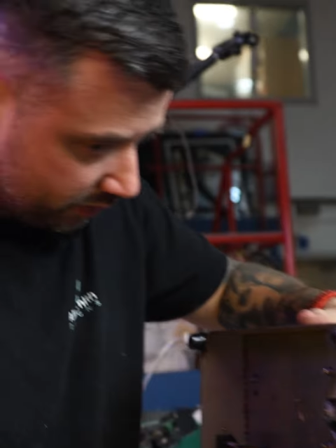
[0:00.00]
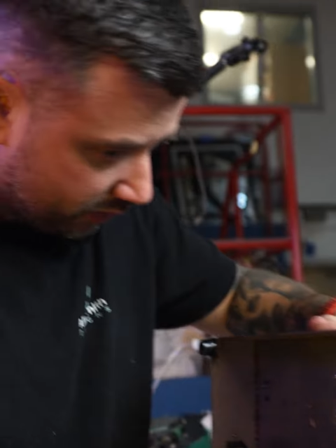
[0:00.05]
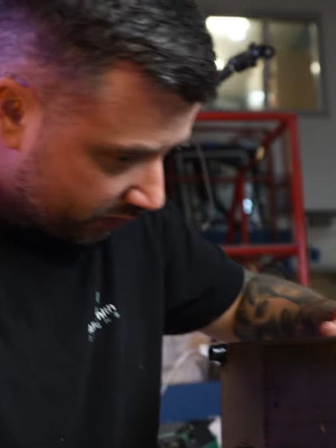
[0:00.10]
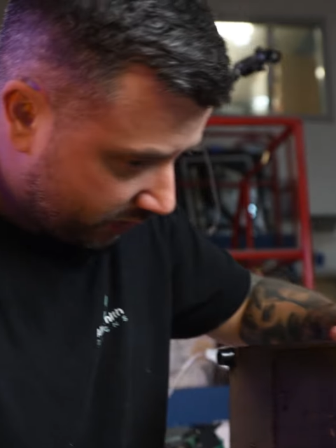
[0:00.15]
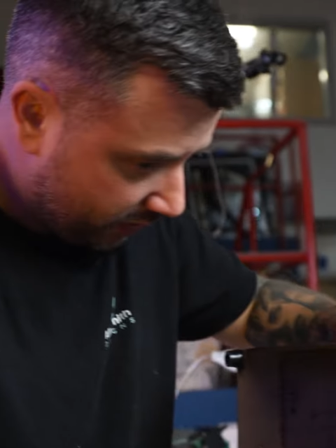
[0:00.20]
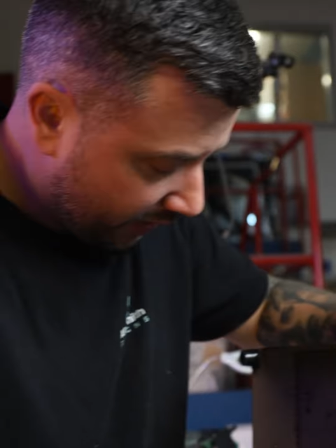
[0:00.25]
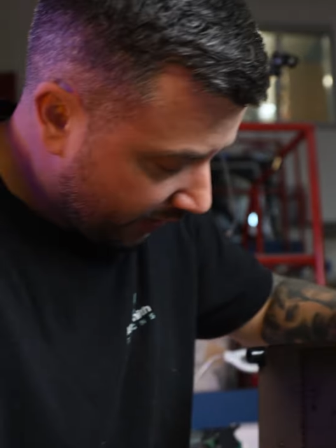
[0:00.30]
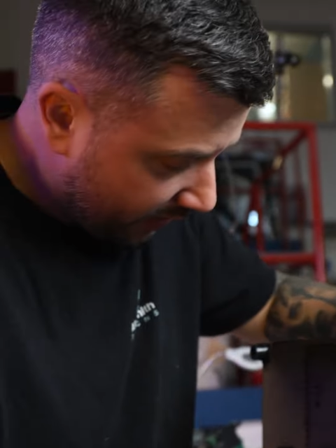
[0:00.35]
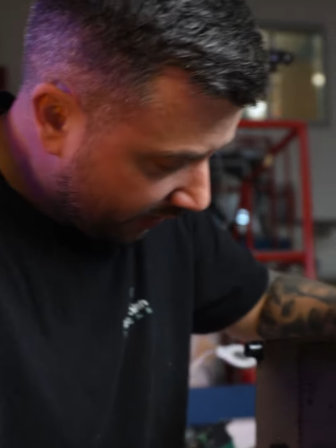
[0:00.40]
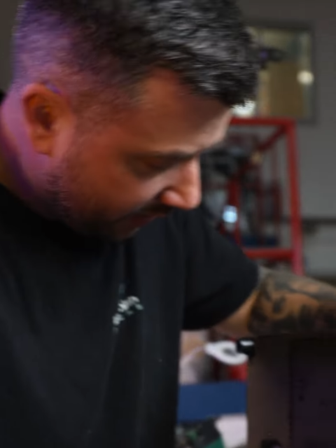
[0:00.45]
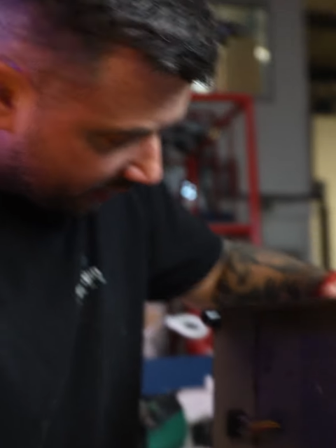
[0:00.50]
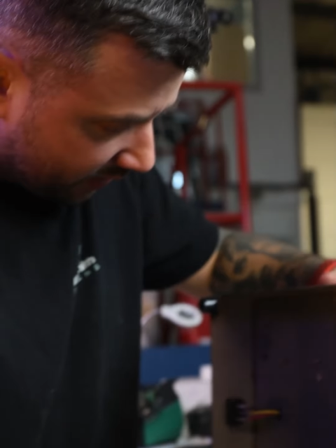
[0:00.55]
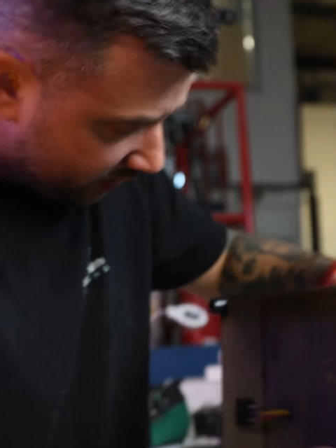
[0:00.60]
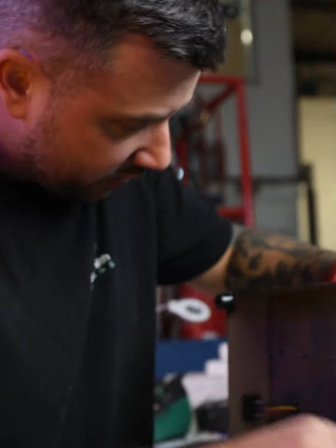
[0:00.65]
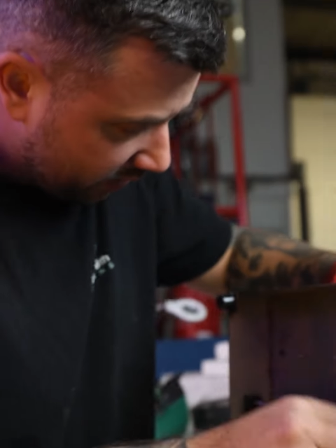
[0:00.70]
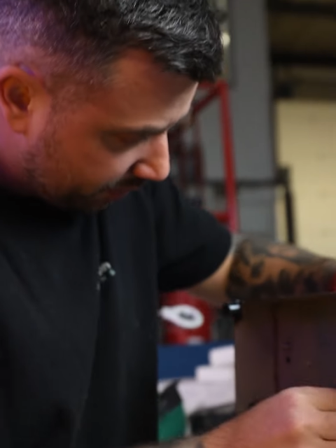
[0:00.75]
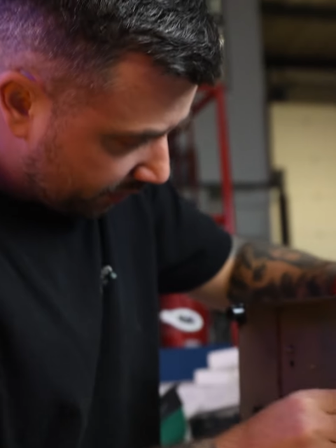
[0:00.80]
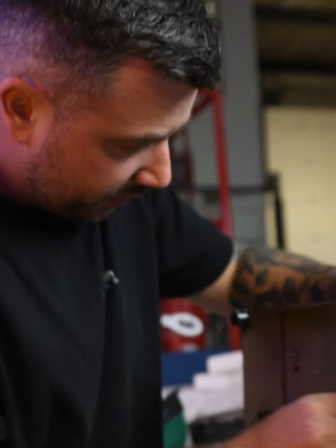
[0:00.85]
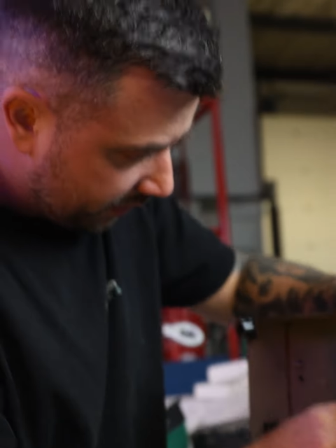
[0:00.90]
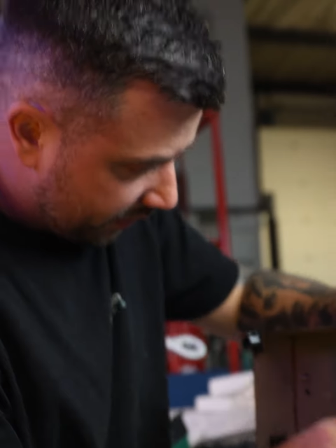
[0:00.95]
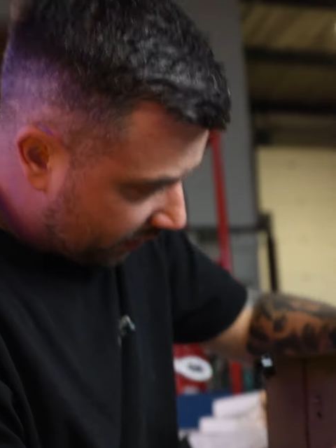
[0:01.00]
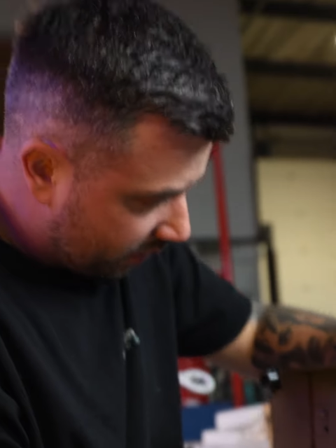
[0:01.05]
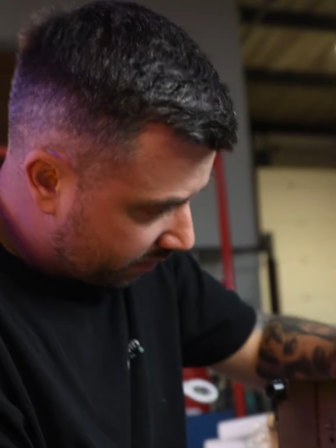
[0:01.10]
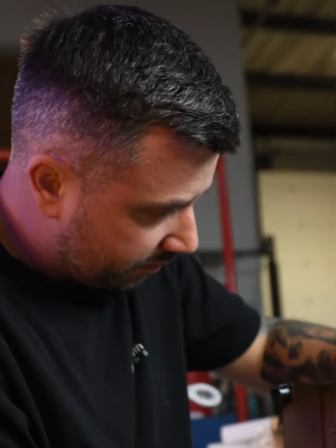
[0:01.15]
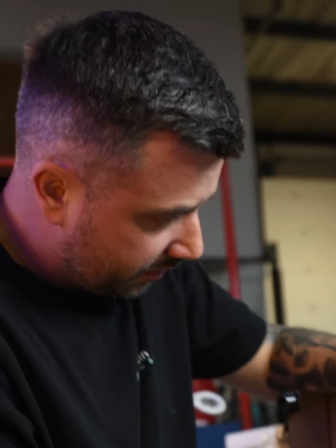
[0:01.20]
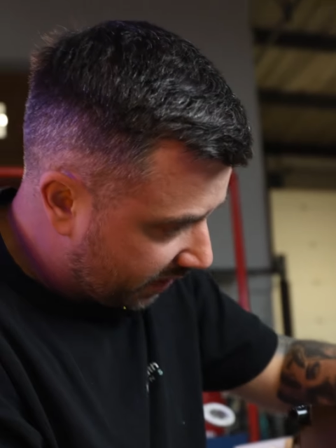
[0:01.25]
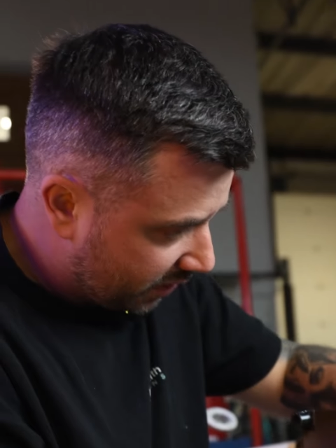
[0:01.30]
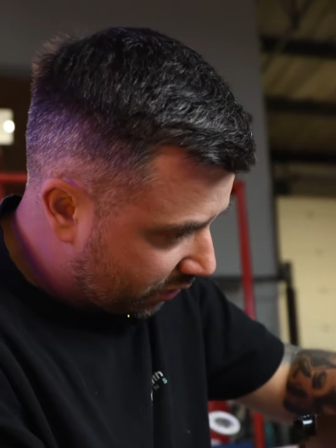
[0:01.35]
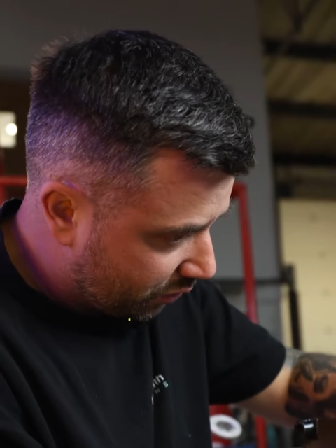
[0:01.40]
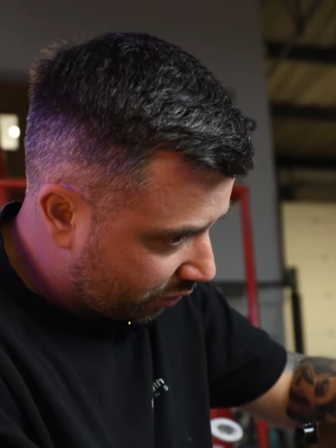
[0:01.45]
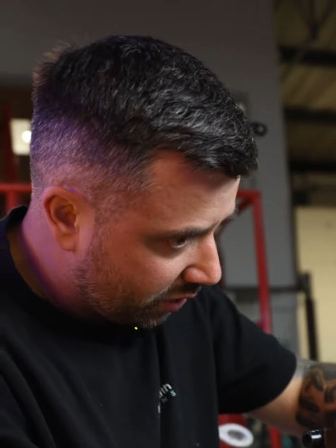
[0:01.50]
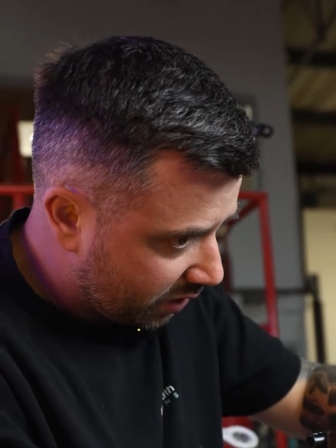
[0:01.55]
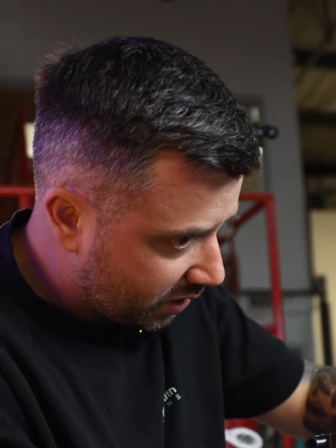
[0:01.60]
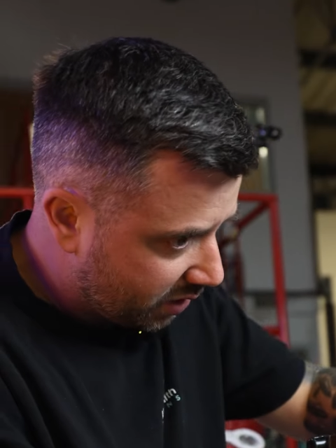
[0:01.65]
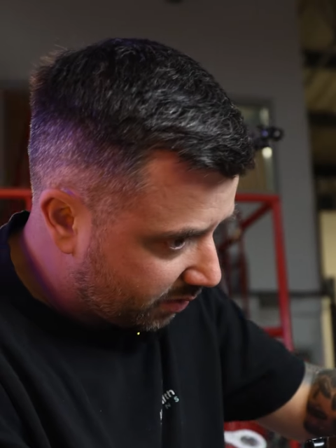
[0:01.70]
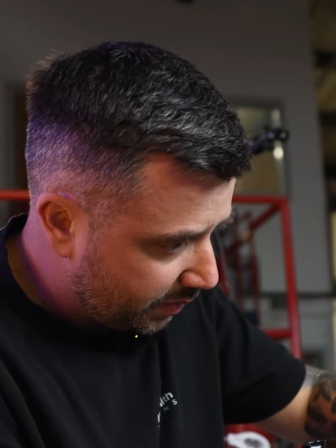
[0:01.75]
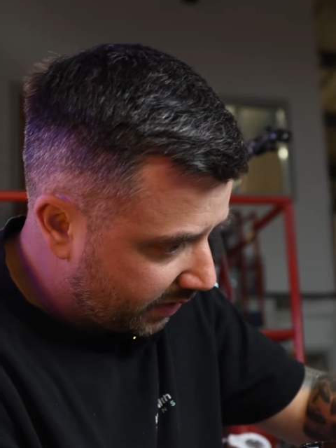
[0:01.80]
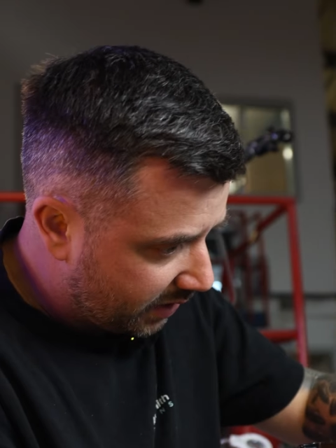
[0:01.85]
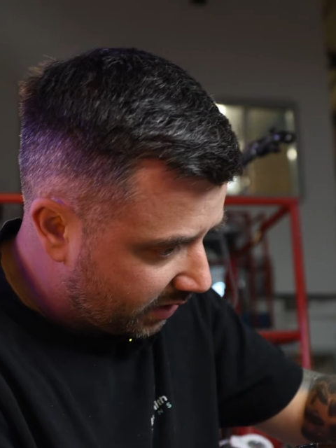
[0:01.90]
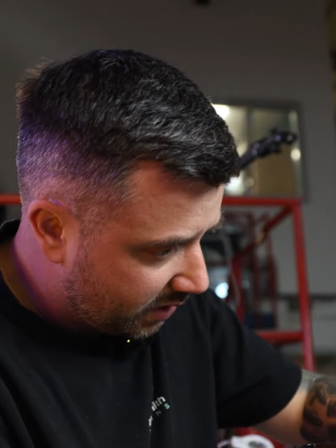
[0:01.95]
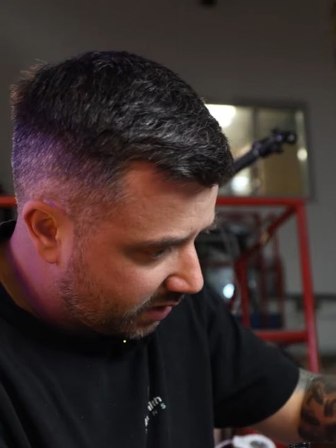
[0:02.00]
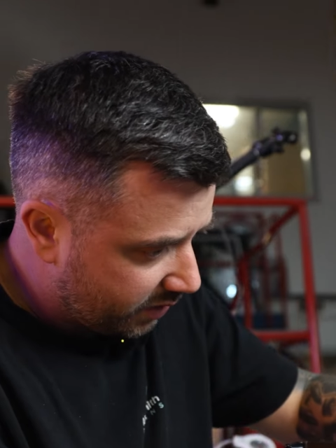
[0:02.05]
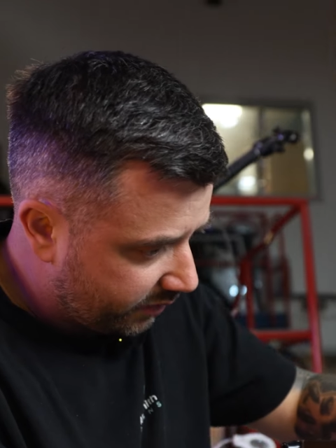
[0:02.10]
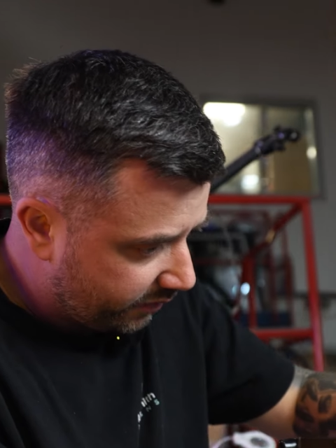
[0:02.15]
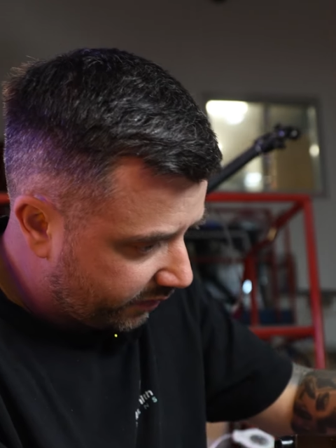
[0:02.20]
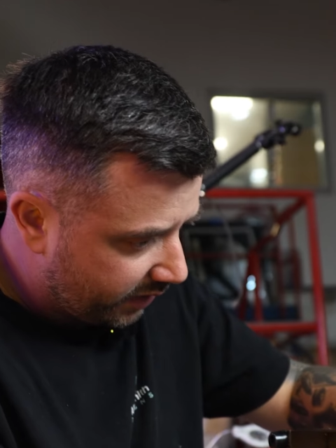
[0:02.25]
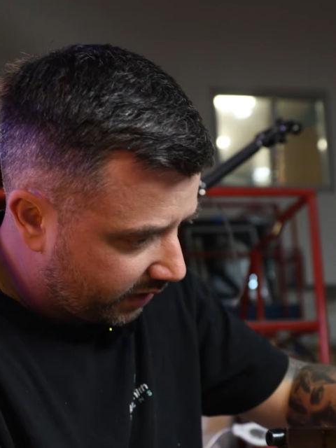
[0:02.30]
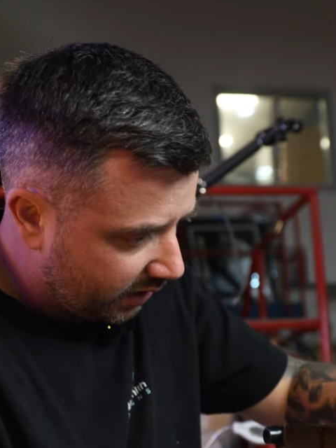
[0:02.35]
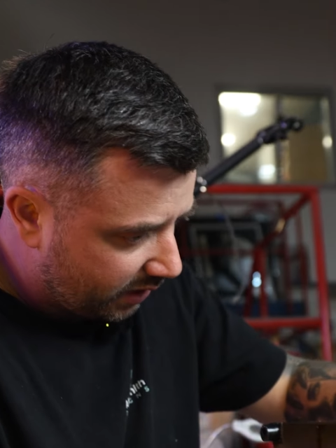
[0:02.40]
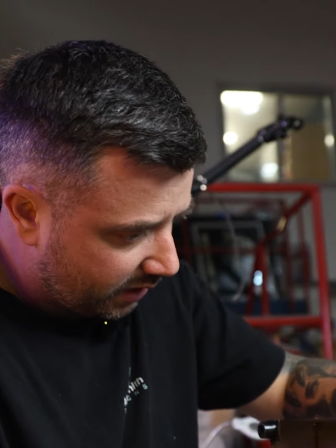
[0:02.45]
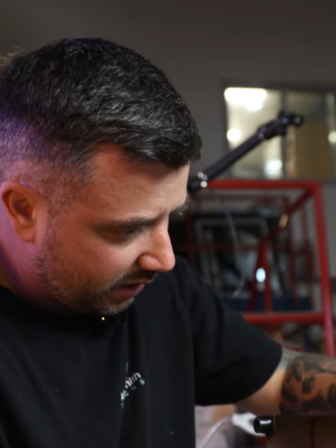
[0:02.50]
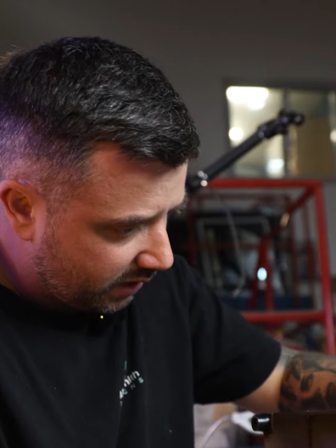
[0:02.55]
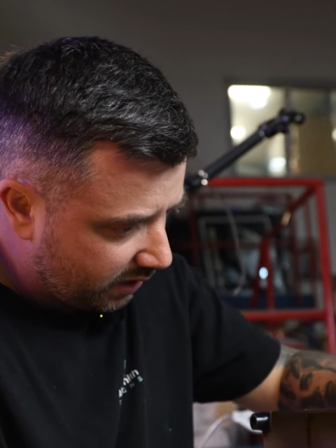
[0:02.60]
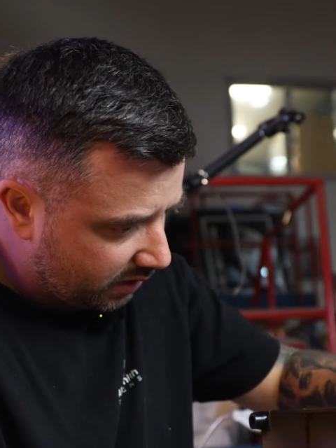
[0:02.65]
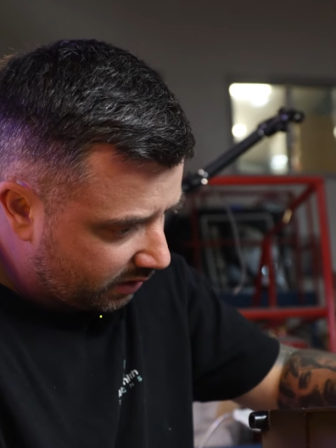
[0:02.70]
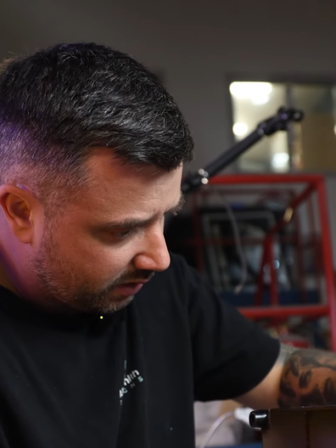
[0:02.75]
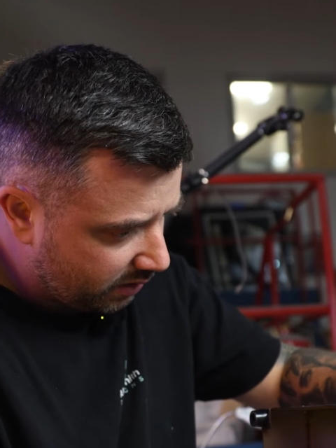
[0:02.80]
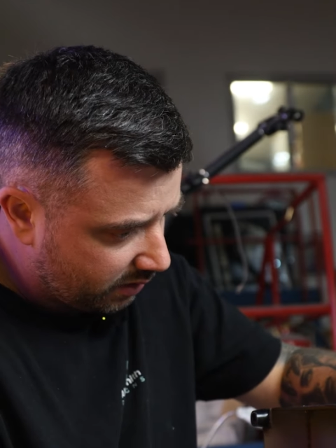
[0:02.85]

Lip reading: I'll just tighten these up and then I'll make sure it spins freely.